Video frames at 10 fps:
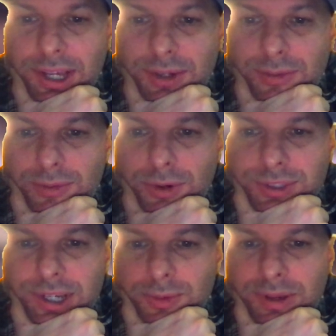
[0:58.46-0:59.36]
he rolls
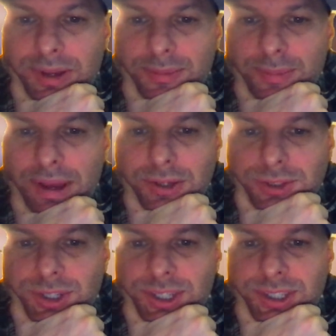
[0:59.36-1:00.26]
out the way,
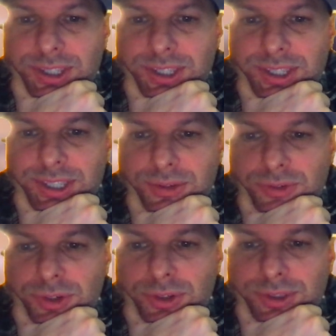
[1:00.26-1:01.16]
bounces on his knees and
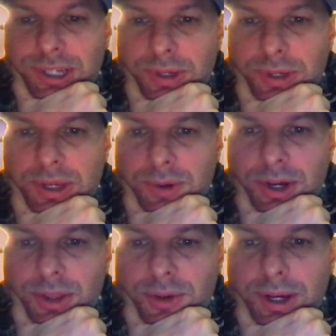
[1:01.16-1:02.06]
rolls out the way, where
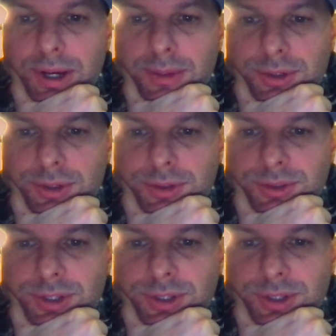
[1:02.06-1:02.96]
other mop
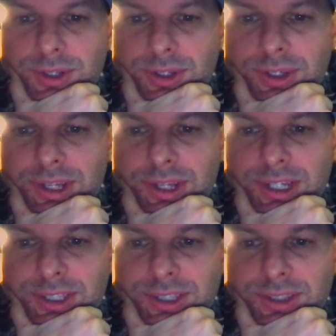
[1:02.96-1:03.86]
dudes,
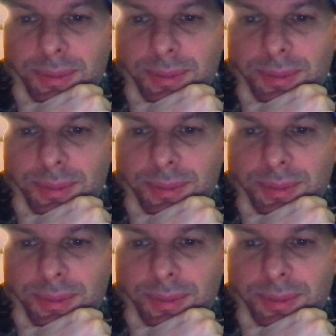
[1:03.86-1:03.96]
like, just,